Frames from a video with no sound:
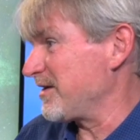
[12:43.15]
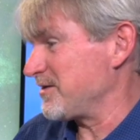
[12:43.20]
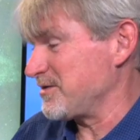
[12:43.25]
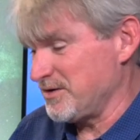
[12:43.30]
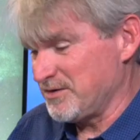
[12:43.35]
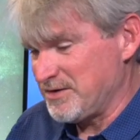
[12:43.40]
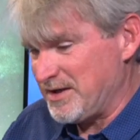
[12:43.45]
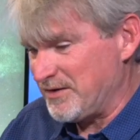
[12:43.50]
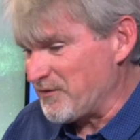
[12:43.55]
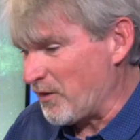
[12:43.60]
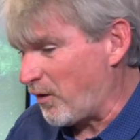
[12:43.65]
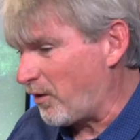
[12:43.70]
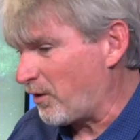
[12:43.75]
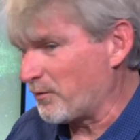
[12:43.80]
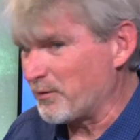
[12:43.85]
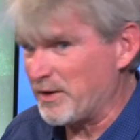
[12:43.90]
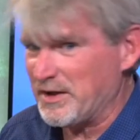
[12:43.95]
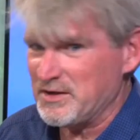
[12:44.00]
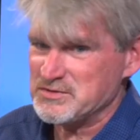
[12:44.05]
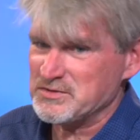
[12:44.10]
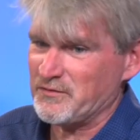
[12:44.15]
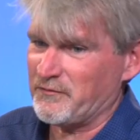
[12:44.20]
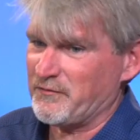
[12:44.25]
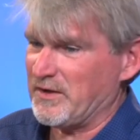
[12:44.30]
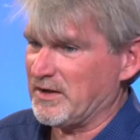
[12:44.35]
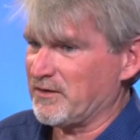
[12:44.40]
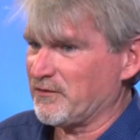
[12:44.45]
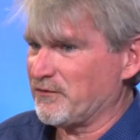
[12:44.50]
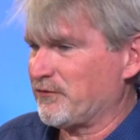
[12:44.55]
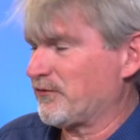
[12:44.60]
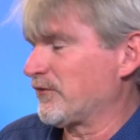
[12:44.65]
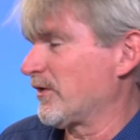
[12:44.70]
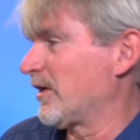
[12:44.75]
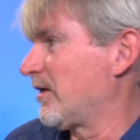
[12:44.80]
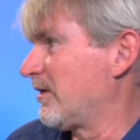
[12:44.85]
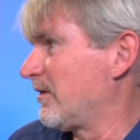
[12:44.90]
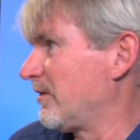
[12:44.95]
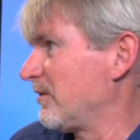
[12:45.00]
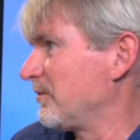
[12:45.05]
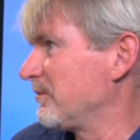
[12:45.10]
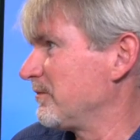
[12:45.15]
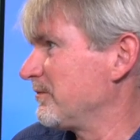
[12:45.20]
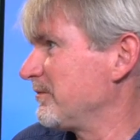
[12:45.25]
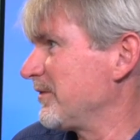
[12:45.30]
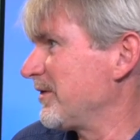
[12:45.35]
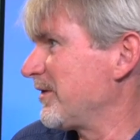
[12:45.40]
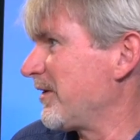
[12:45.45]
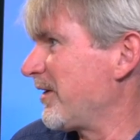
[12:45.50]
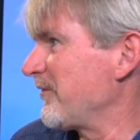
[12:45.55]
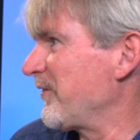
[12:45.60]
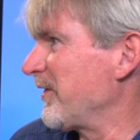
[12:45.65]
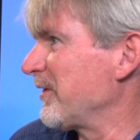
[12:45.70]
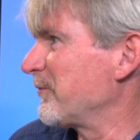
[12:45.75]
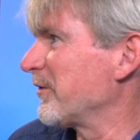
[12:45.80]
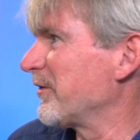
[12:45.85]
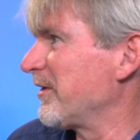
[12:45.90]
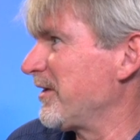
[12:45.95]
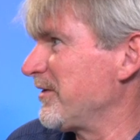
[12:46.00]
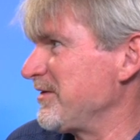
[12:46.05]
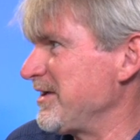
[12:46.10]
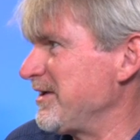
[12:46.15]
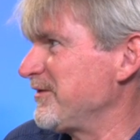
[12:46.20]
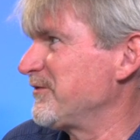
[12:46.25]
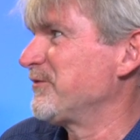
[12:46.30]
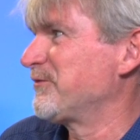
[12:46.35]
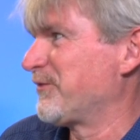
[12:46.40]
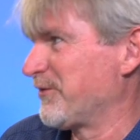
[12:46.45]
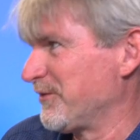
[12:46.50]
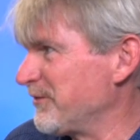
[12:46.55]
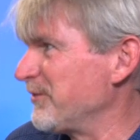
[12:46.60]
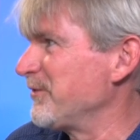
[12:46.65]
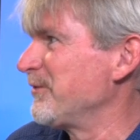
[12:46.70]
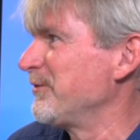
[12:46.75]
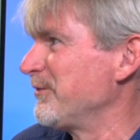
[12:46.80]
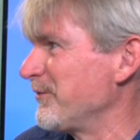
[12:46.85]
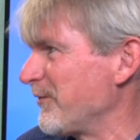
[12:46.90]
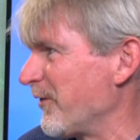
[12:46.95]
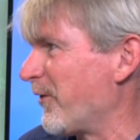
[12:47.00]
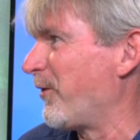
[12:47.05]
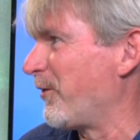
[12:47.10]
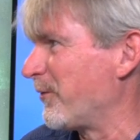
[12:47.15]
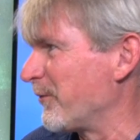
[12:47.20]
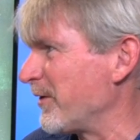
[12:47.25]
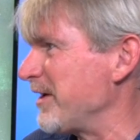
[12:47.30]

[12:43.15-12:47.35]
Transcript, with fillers: You need the whole range of things, so you know I think we're going to need to do the whole